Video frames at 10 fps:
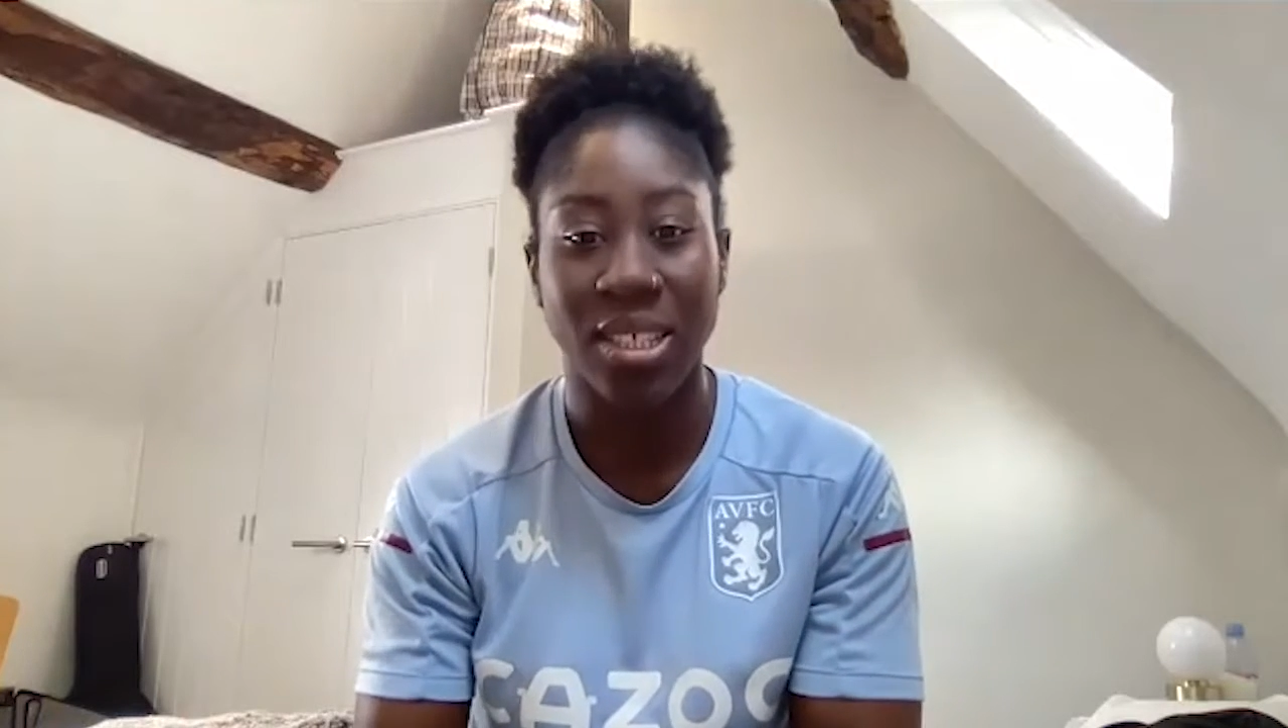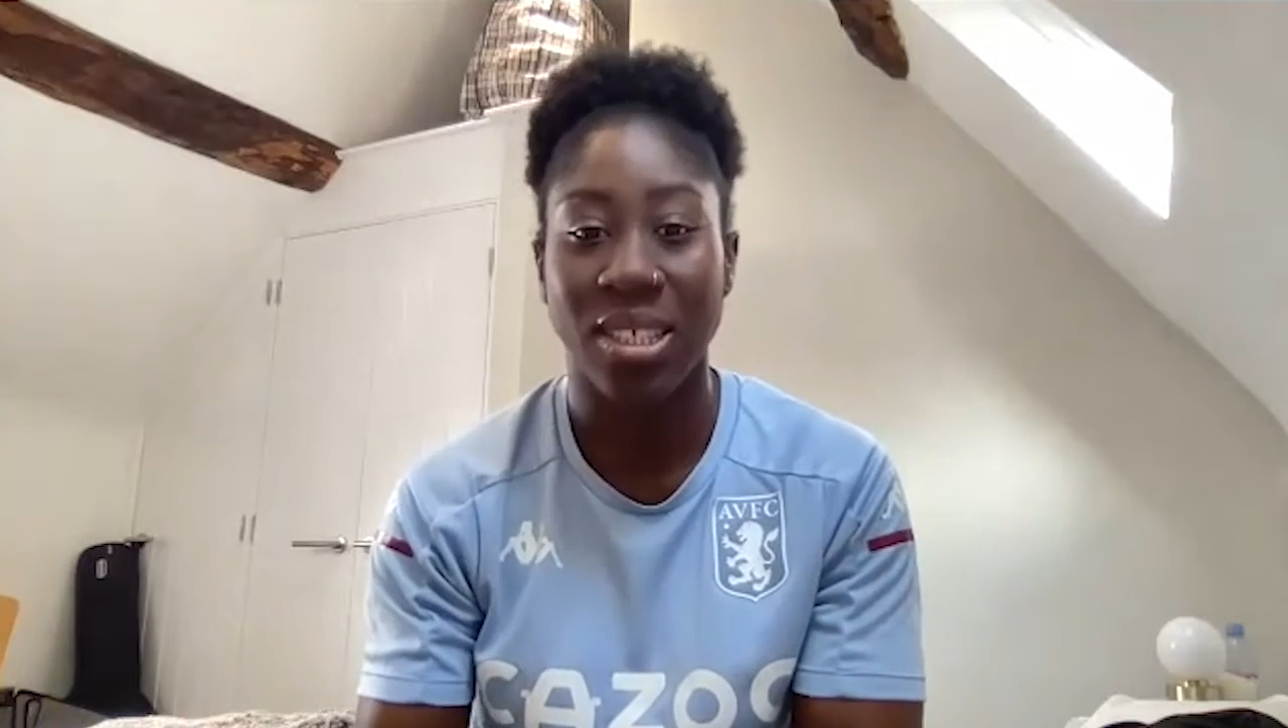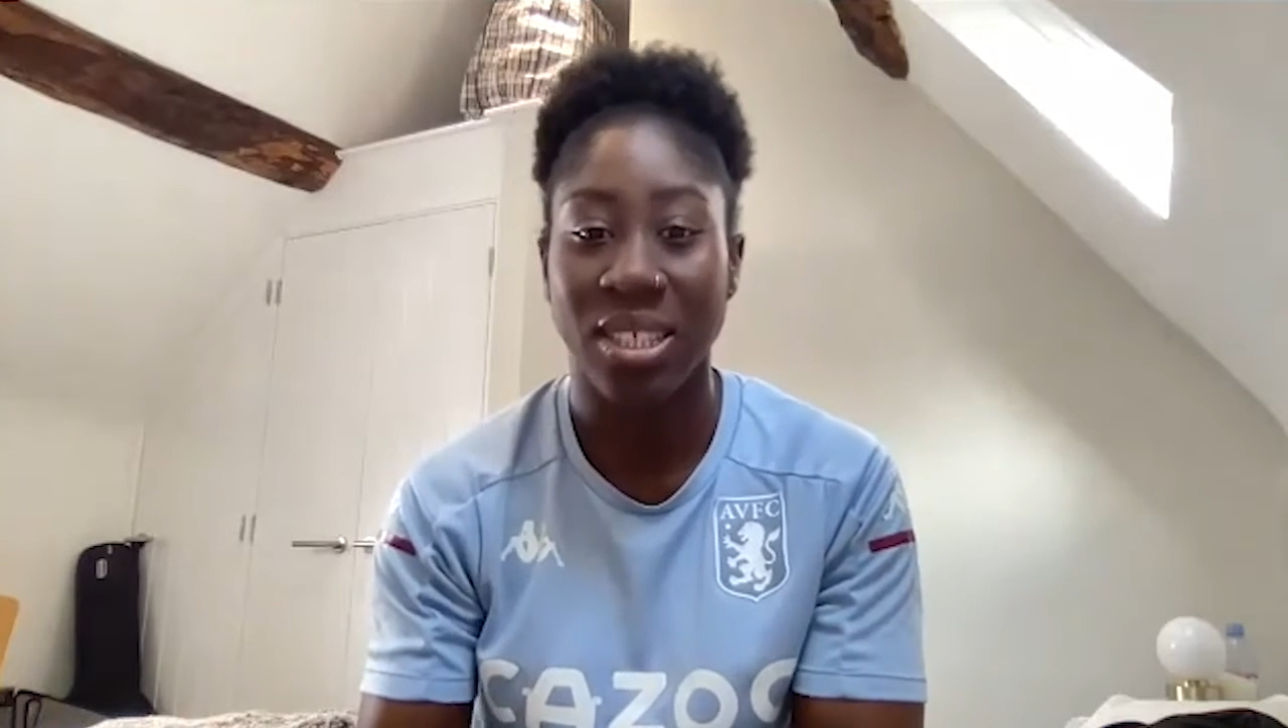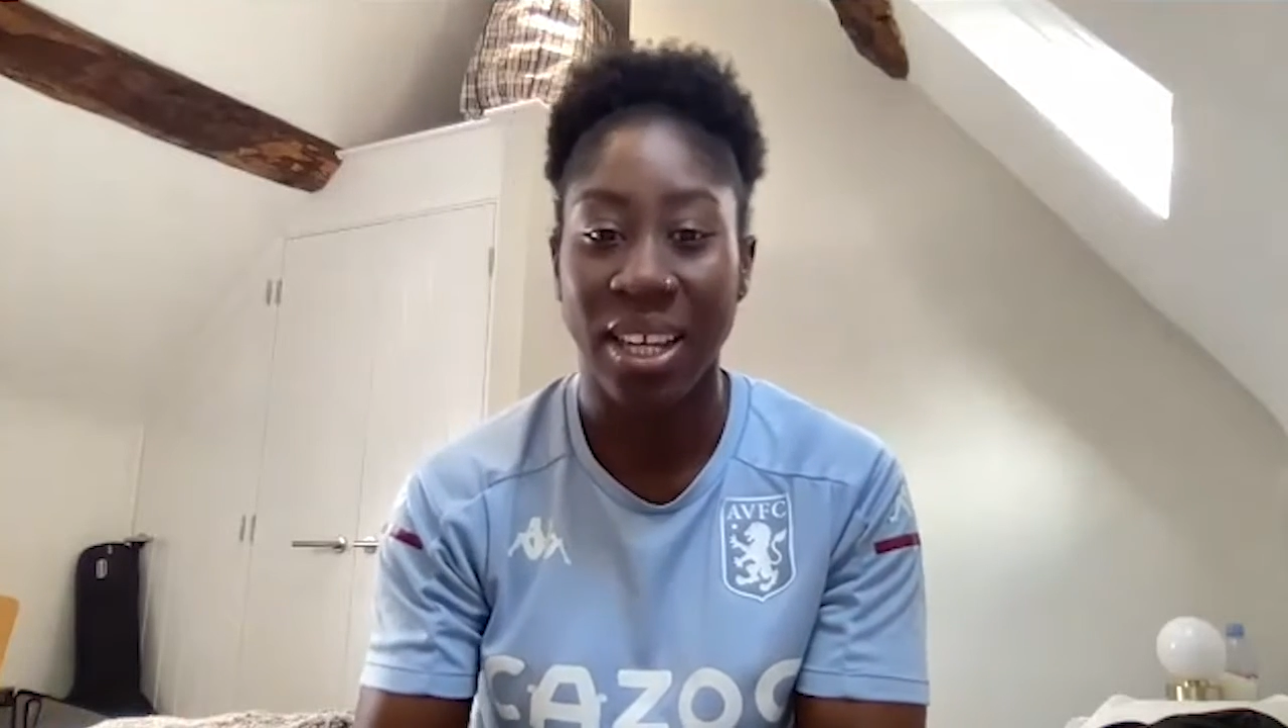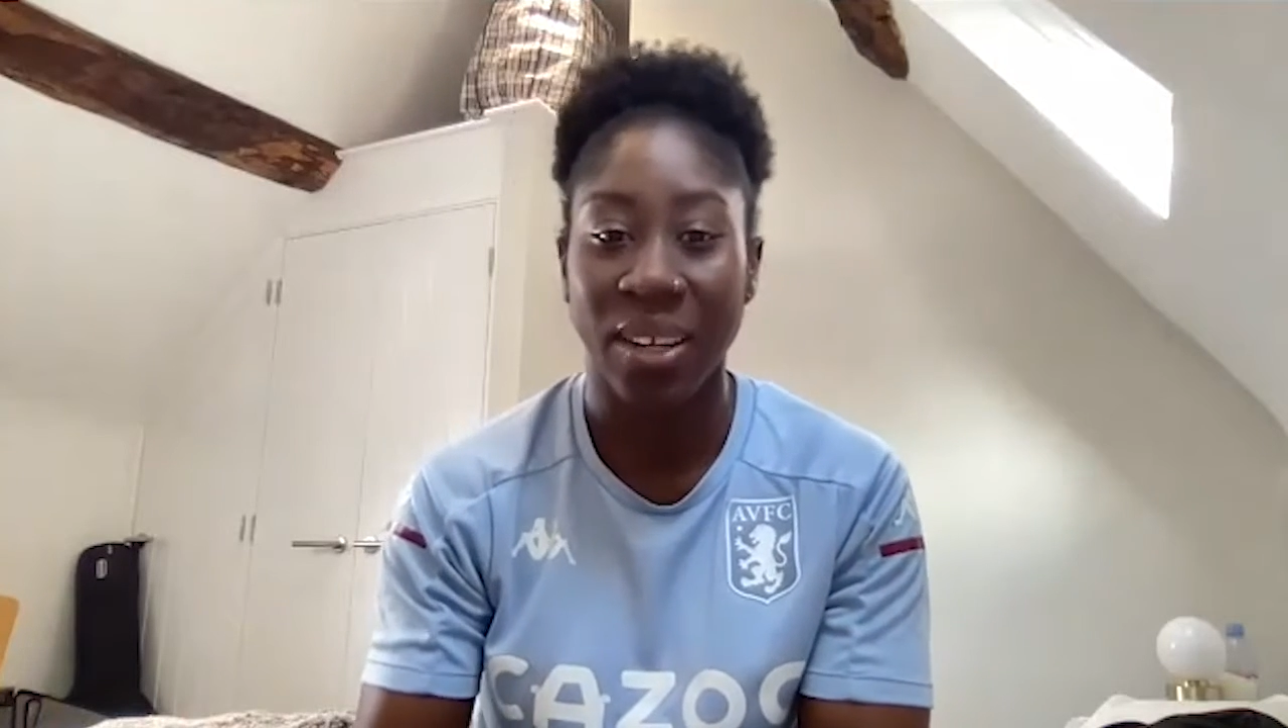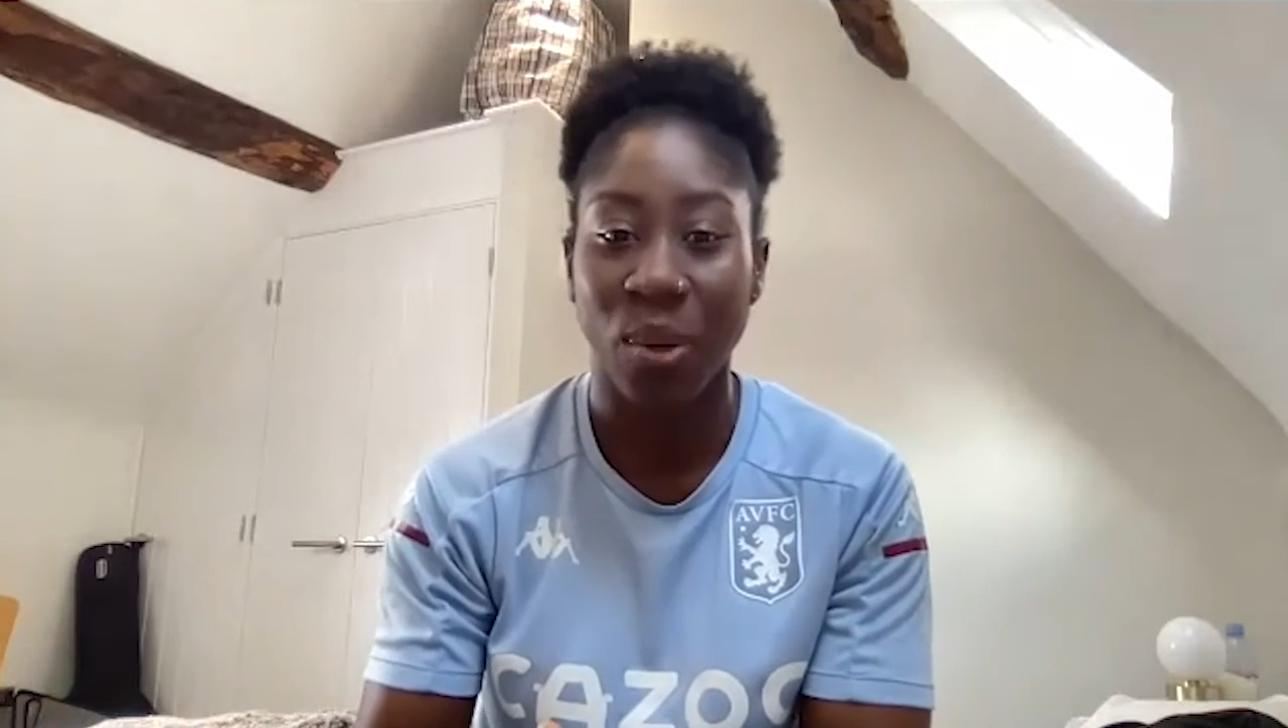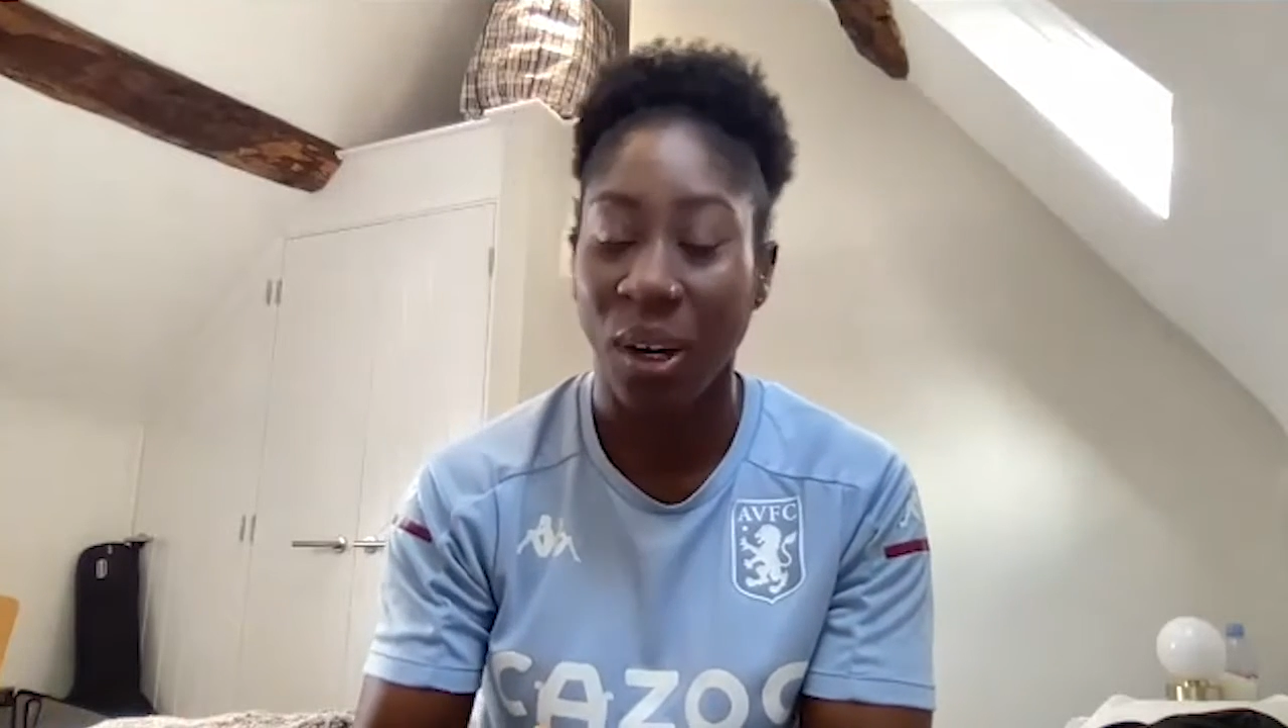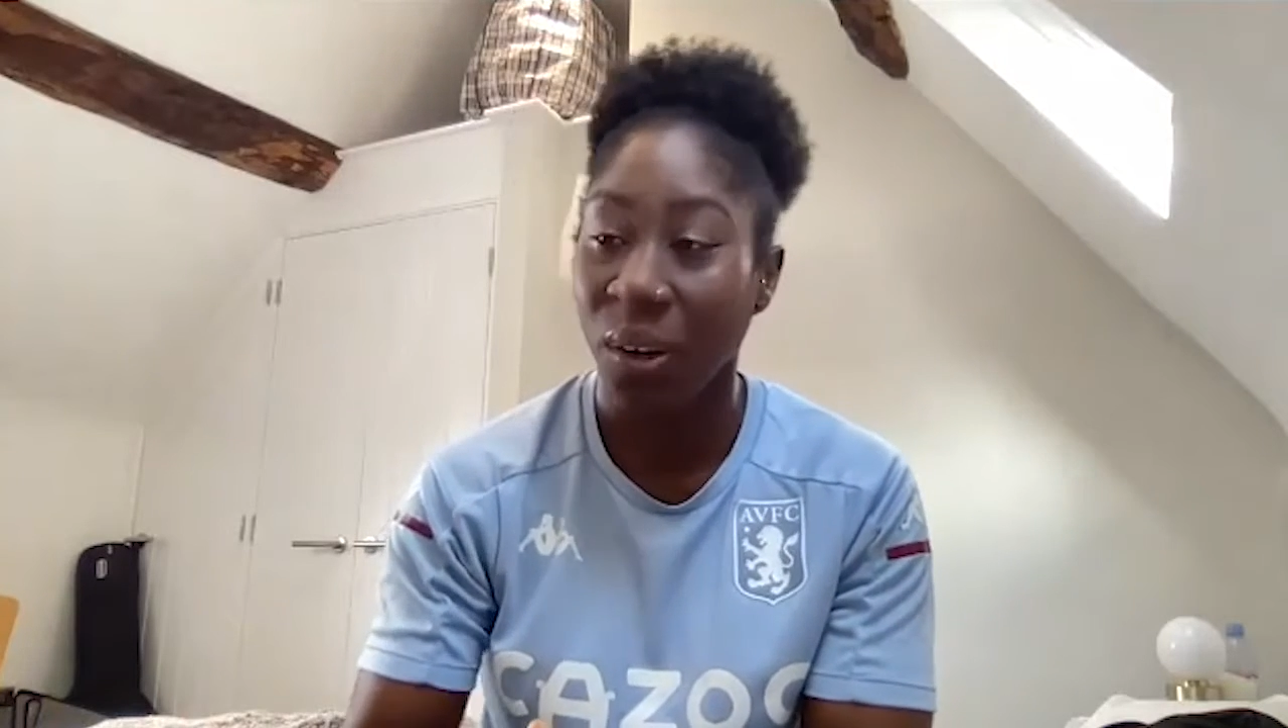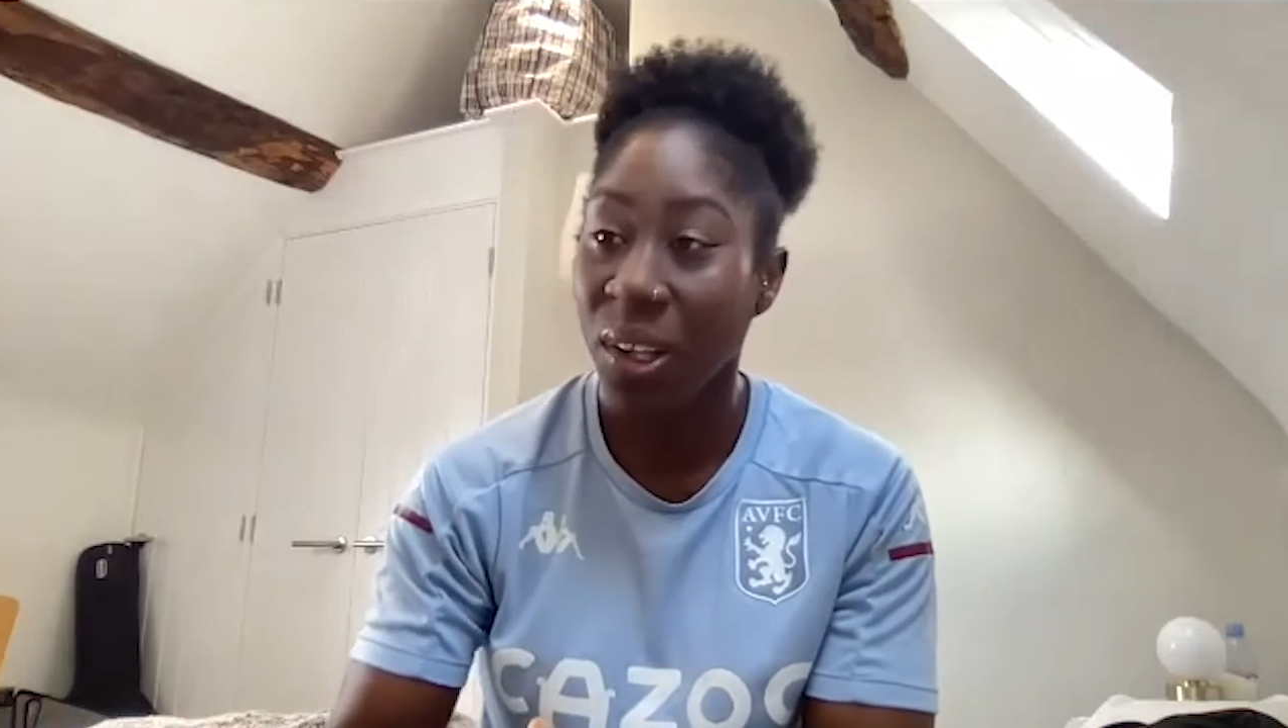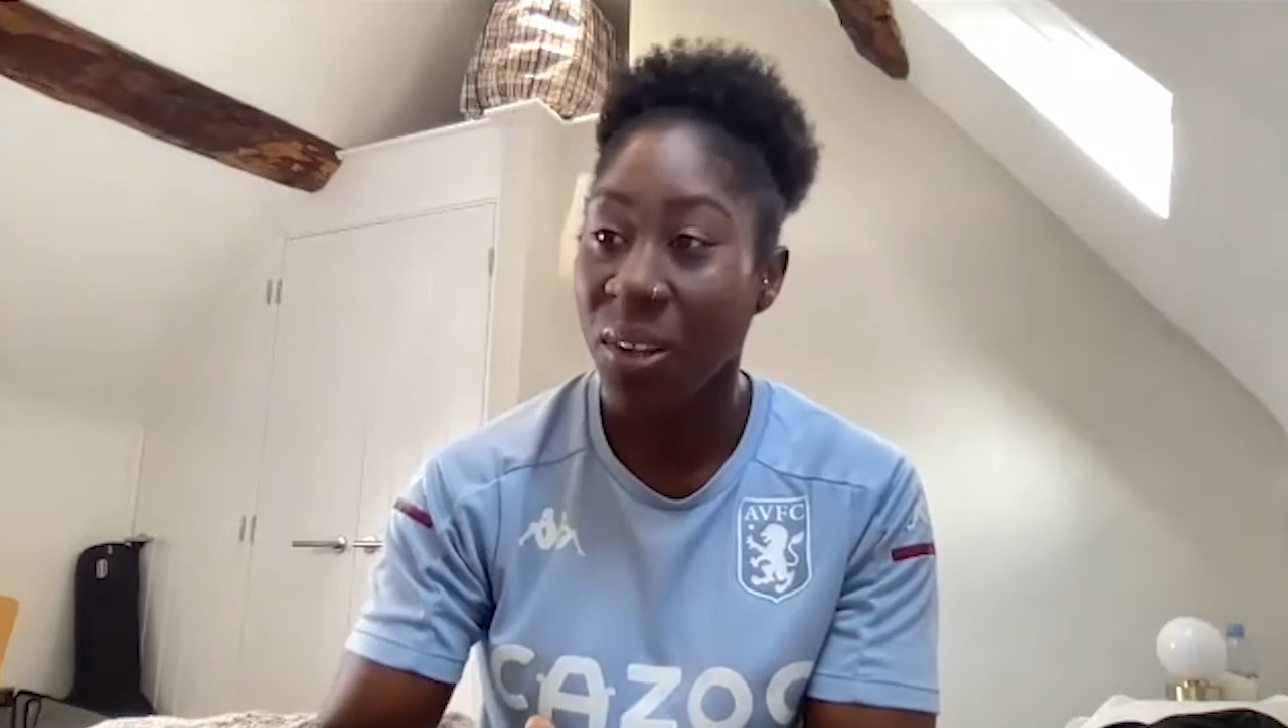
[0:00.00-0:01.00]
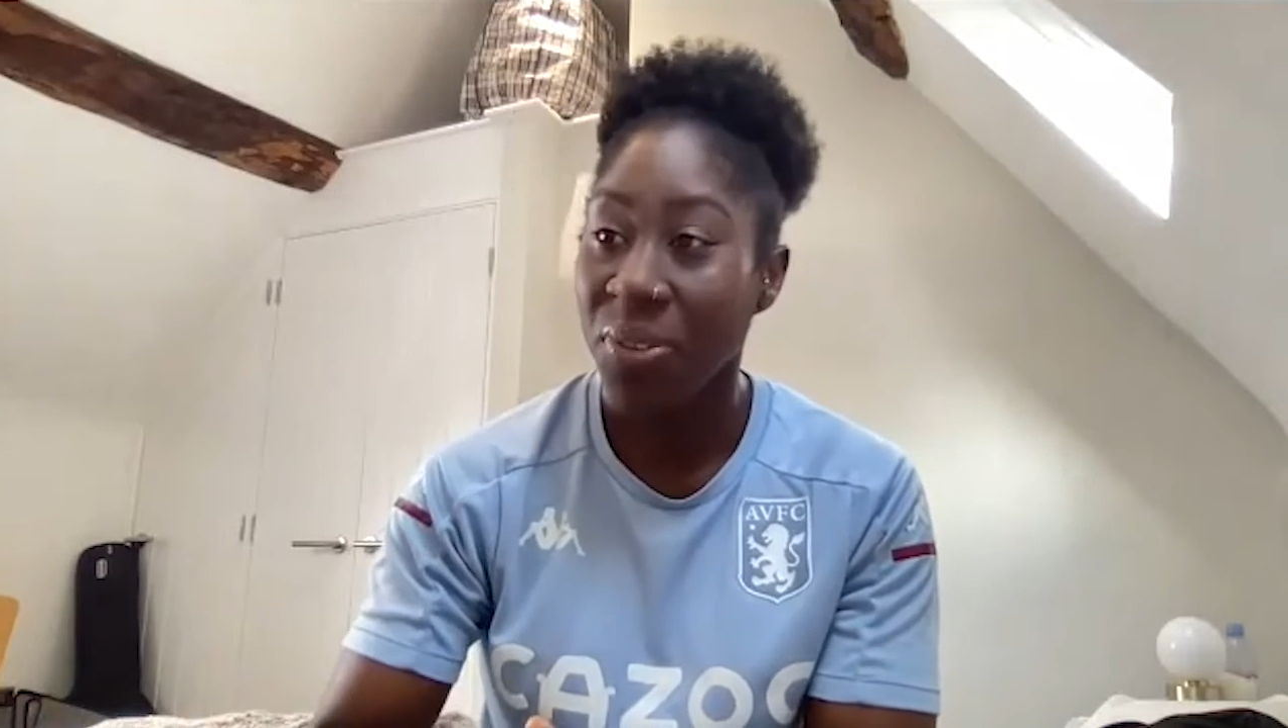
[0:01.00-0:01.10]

and say, well,